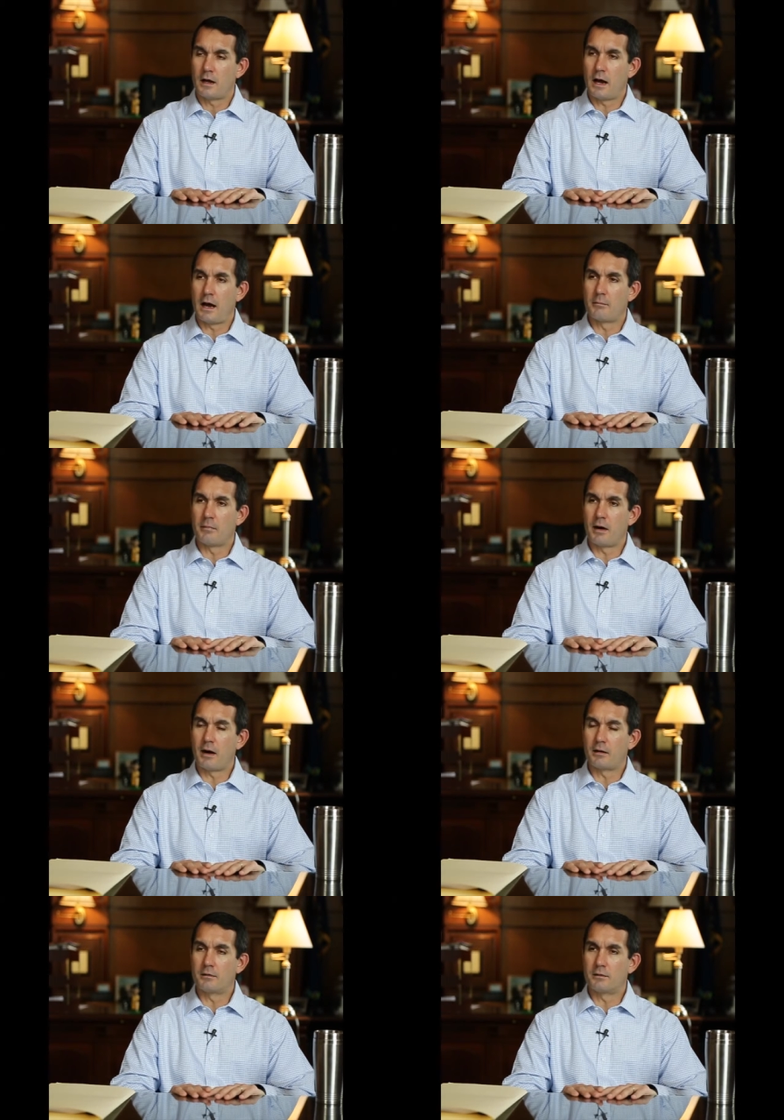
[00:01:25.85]
Um,
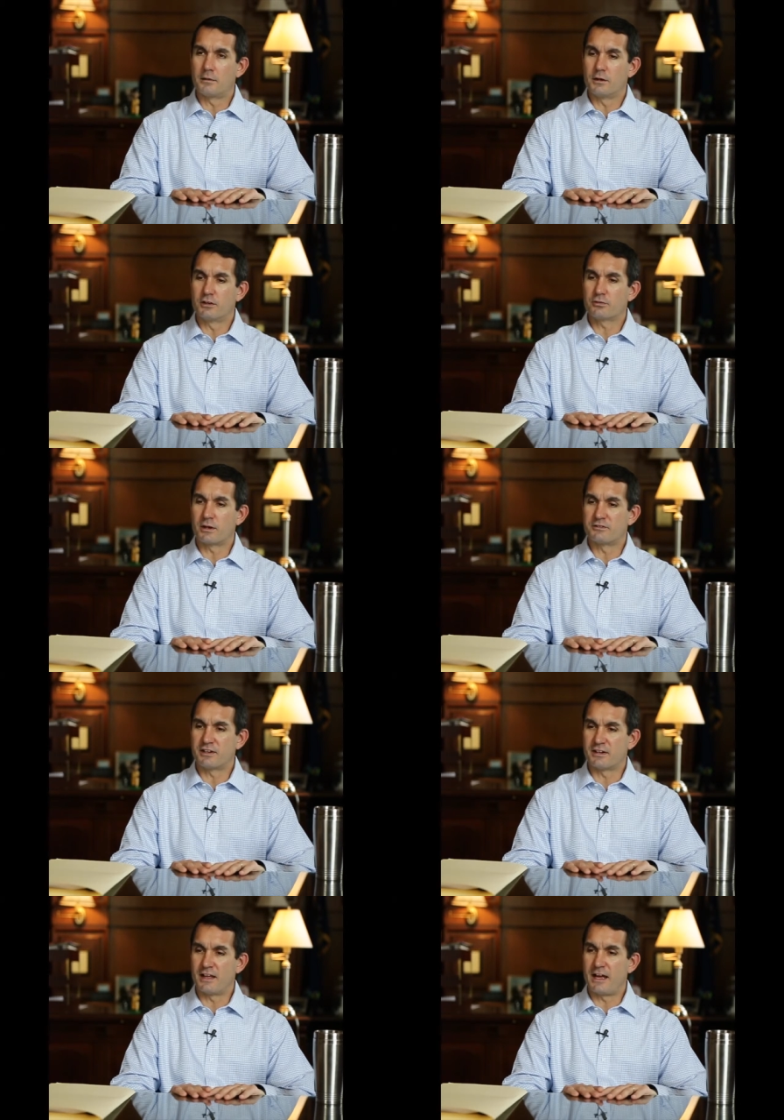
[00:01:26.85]
here's what I'd
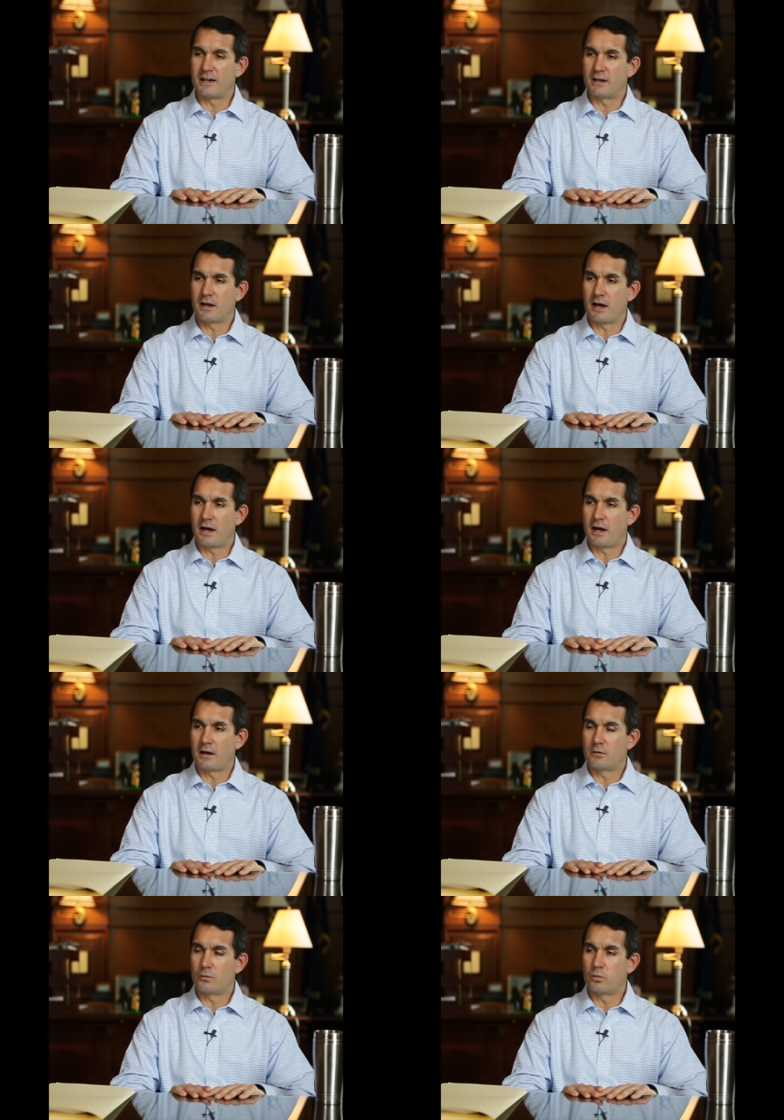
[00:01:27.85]
say to that. Uh,
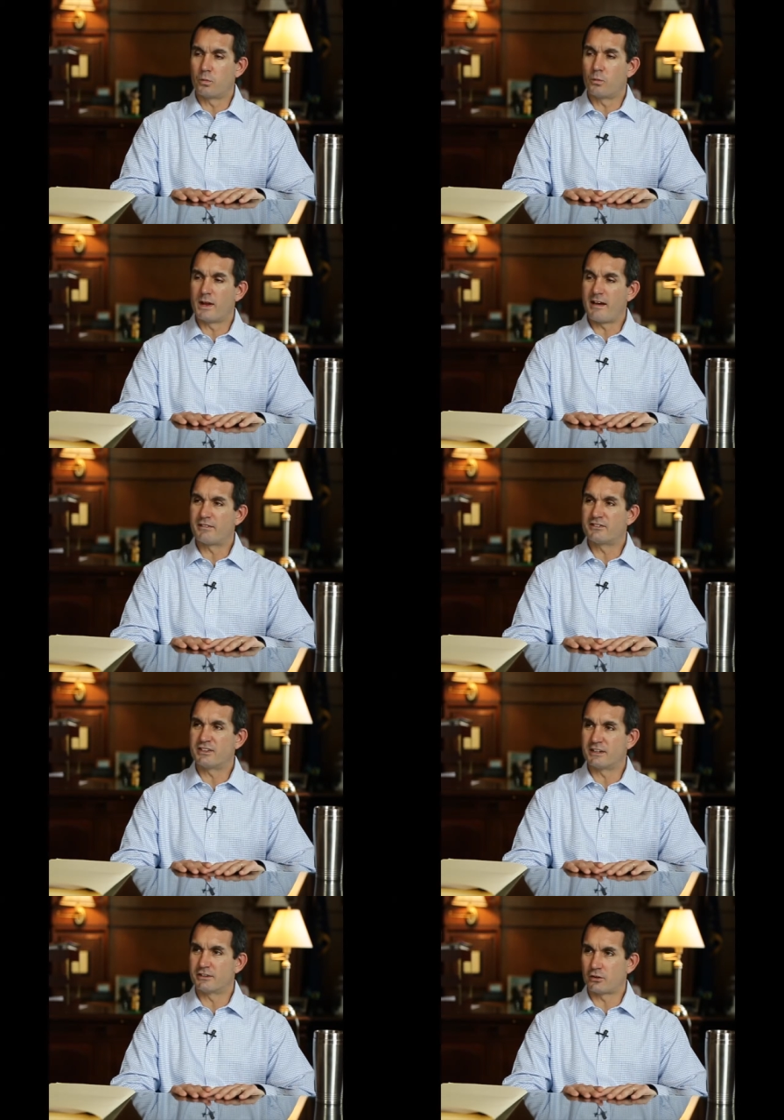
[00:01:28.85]
we haven't
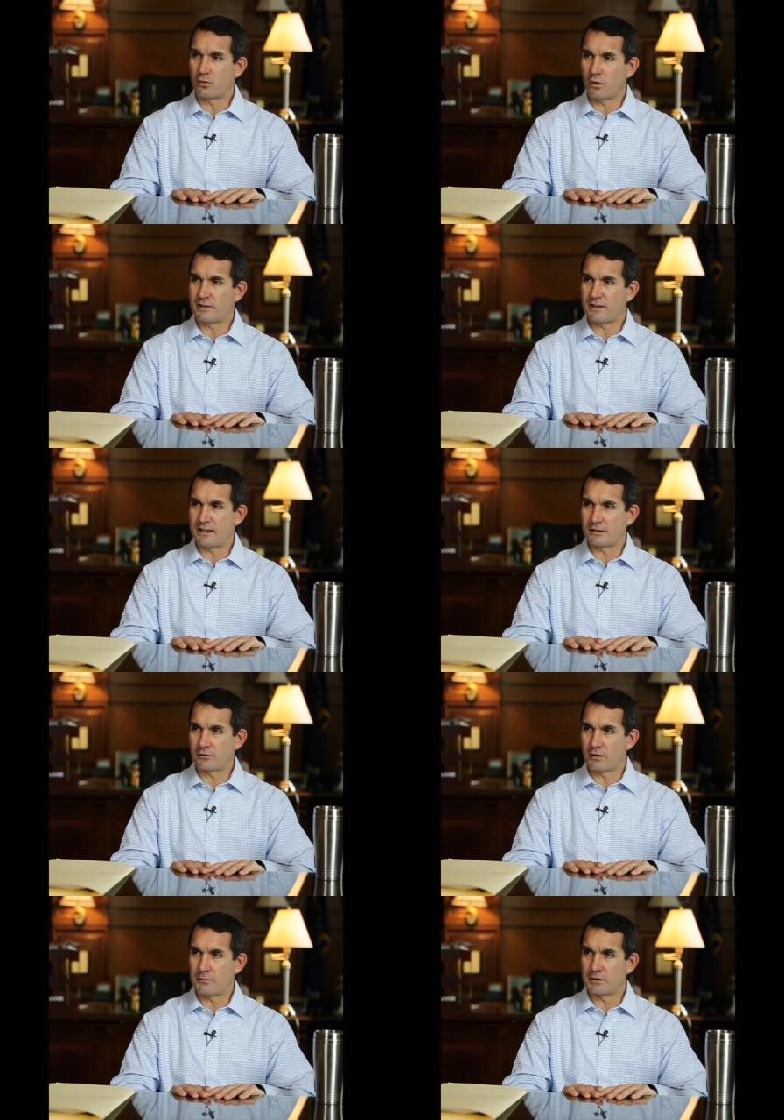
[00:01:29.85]
seen it to quite that
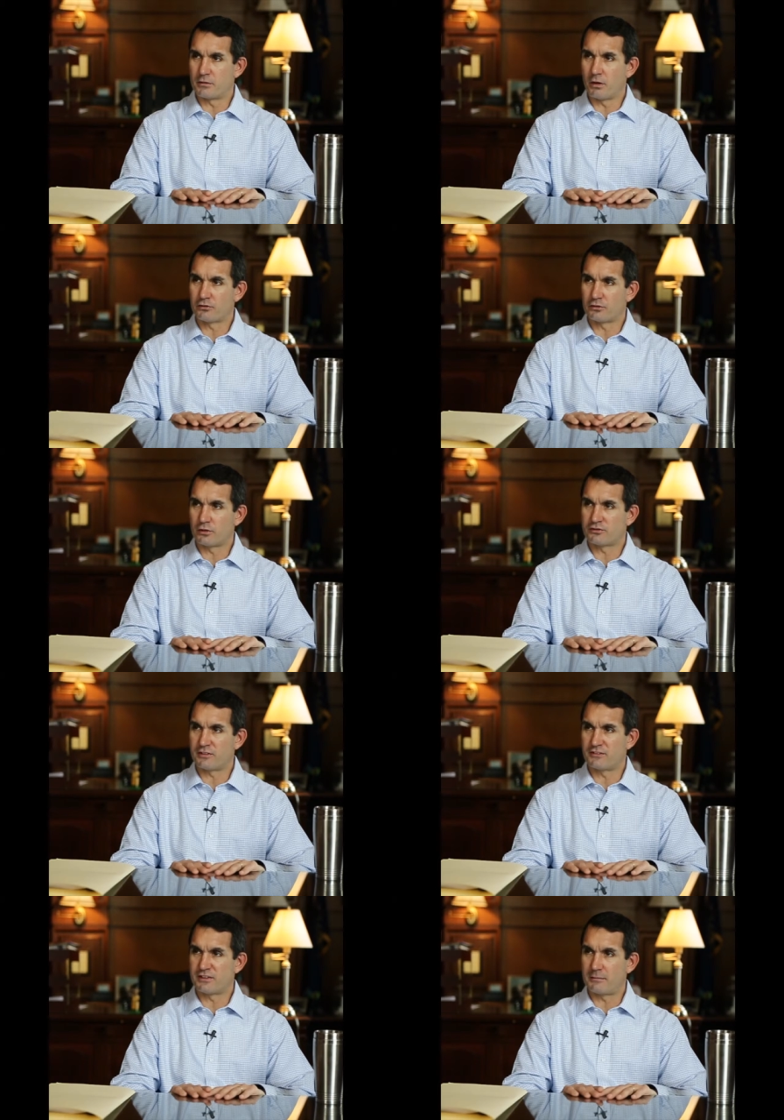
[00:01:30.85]
degree, but you also don't
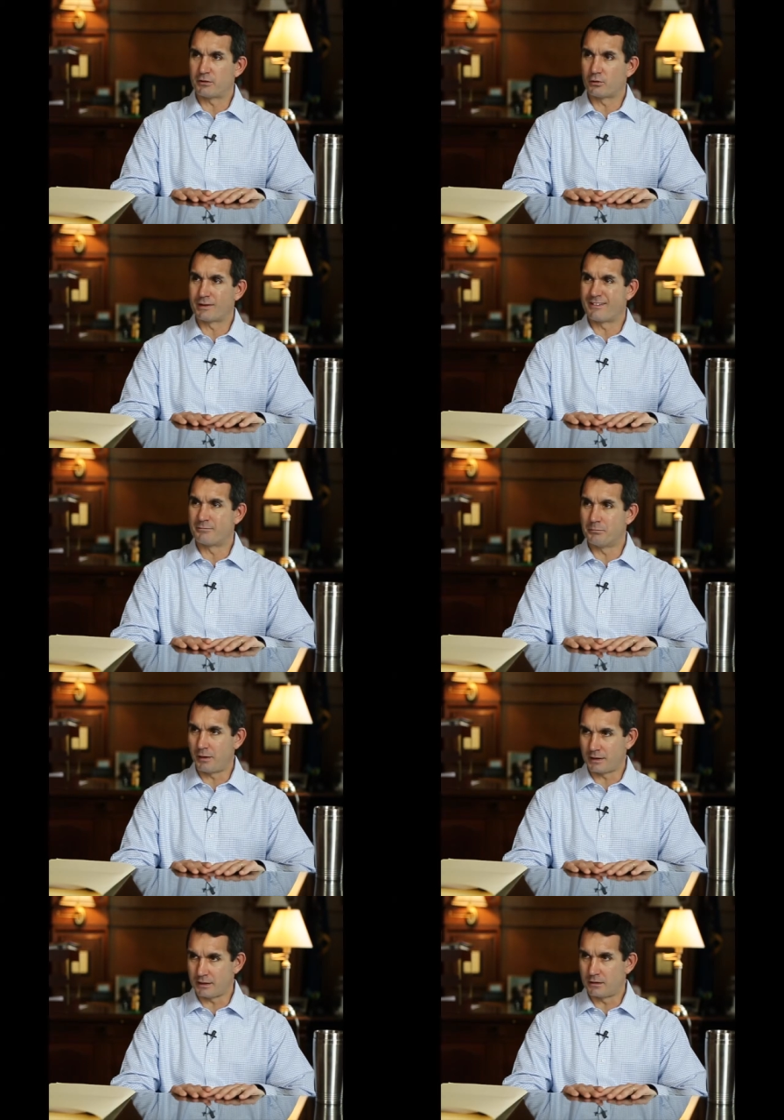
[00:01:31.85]
see the same degree of
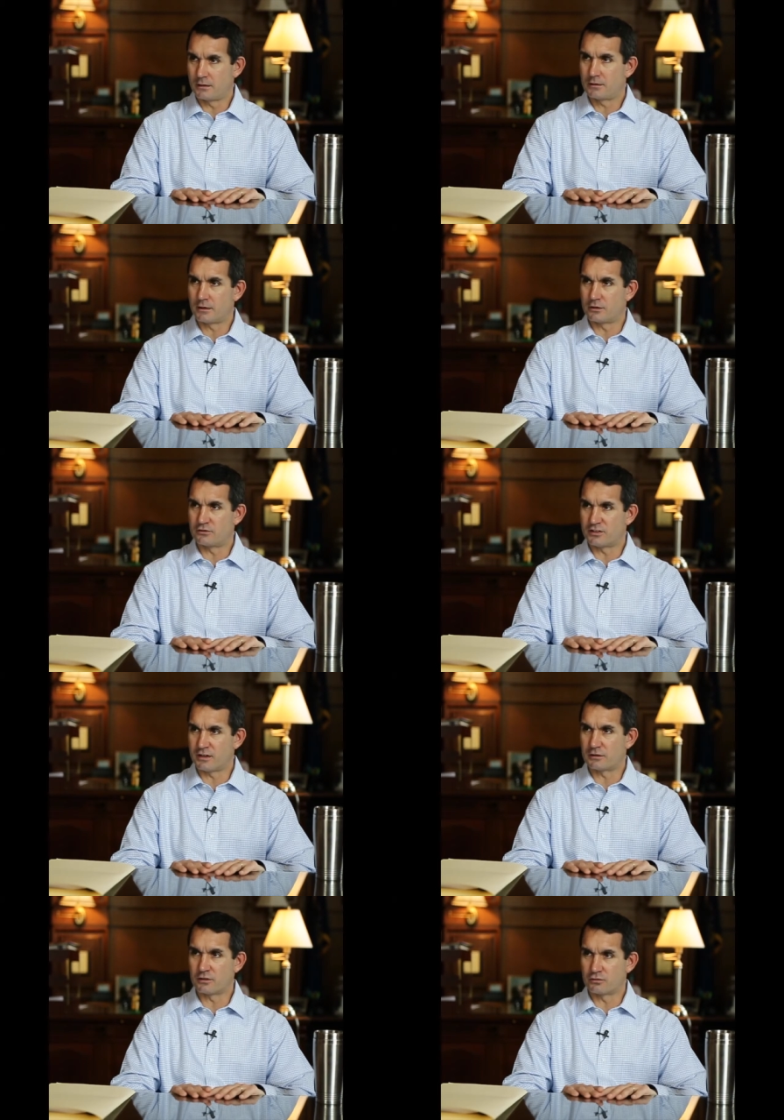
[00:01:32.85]
money that you
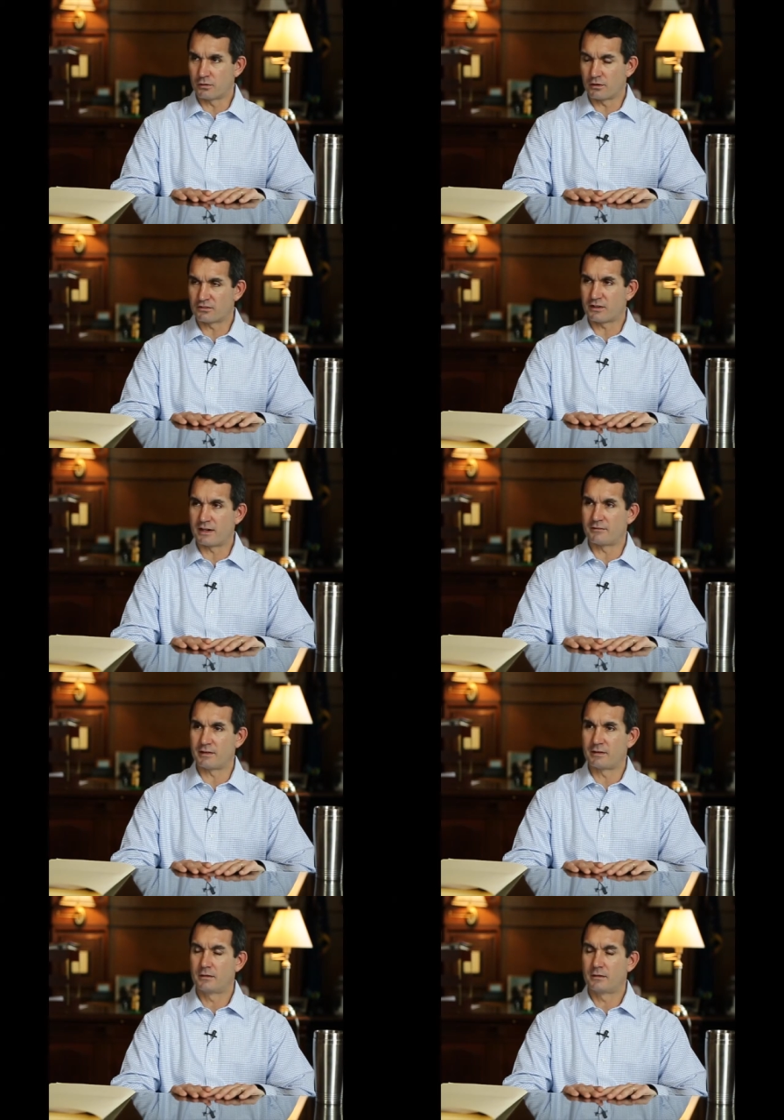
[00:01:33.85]
see in the drilling side of it.